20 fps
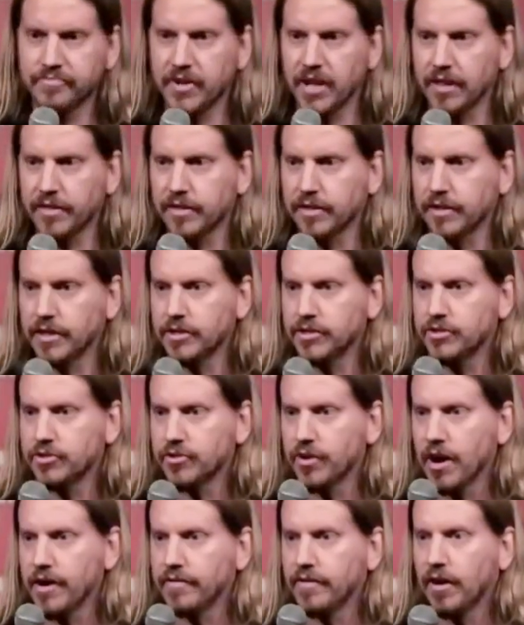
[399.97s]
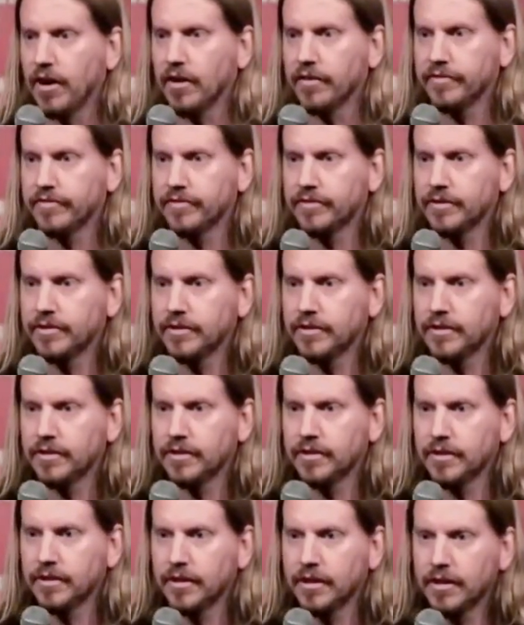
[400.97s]
Nothing, they just drive off.
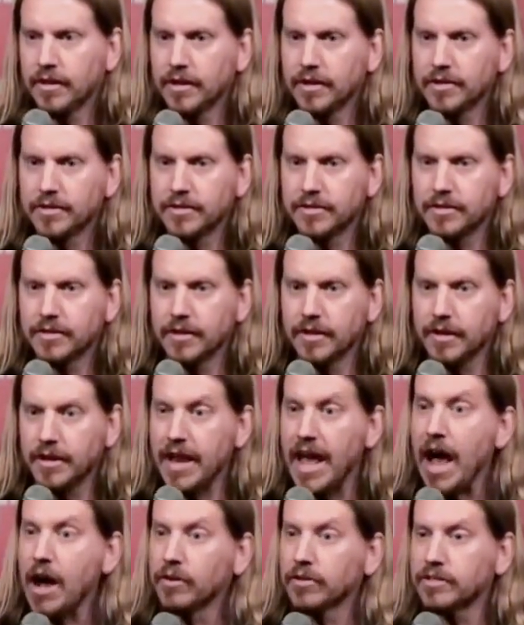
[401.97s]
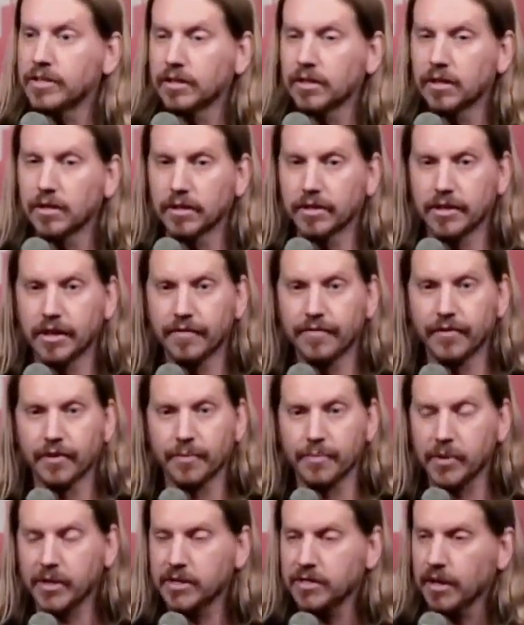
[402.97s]
Now it's a little
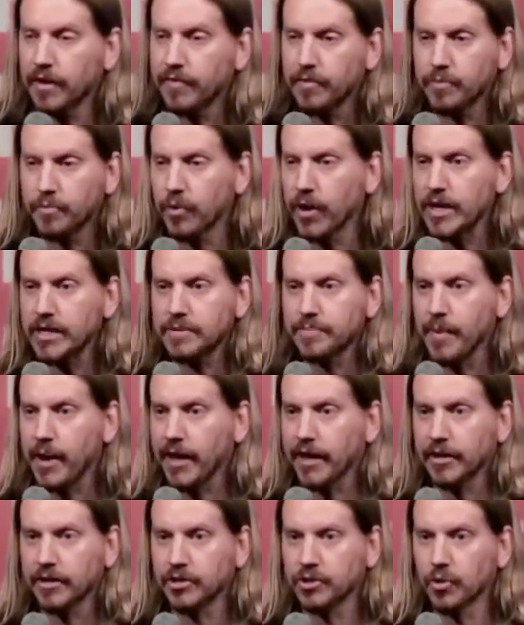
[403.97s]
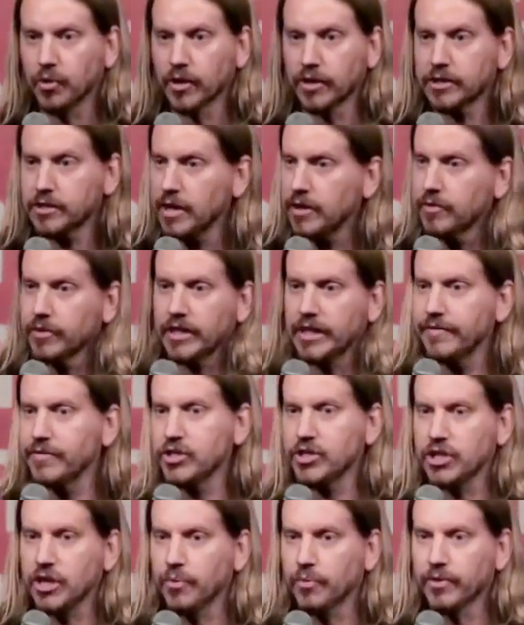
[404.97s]
different because I've embraced my inner dork, so I don't give a
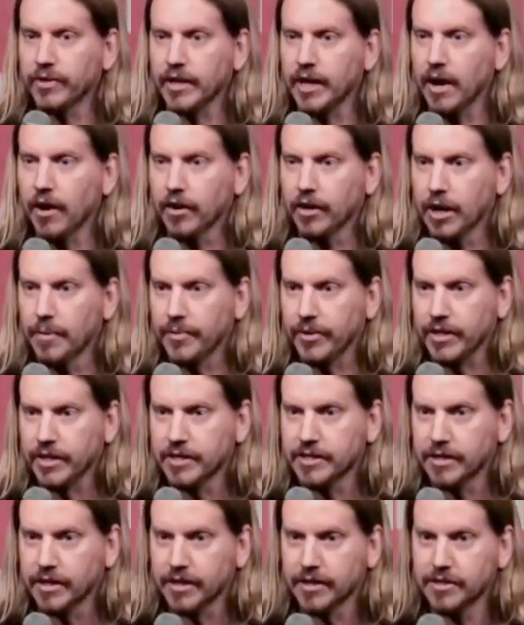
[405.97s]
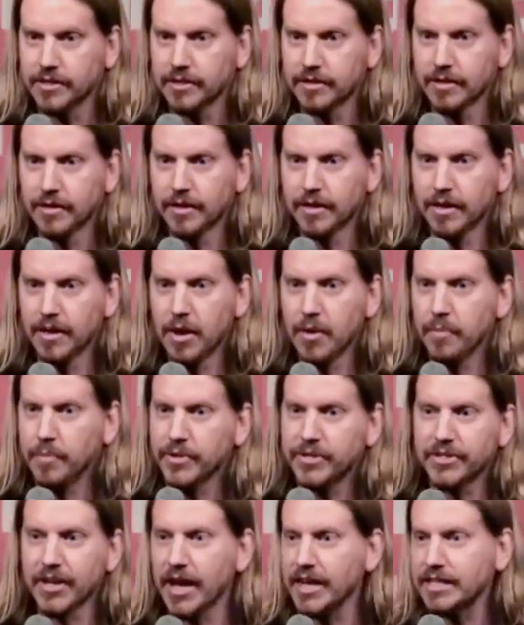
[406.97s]
shit what the outcome of this is,
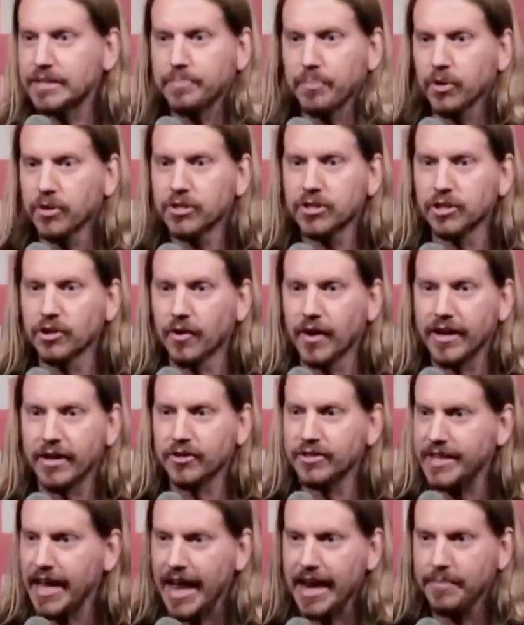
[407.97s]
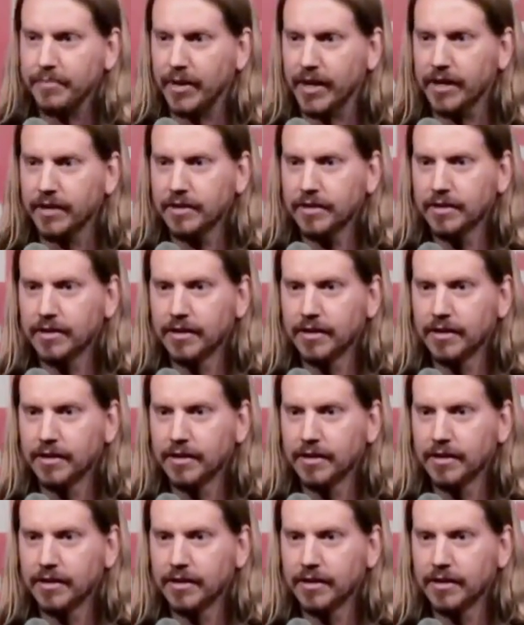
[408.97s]
besides personal entertainment.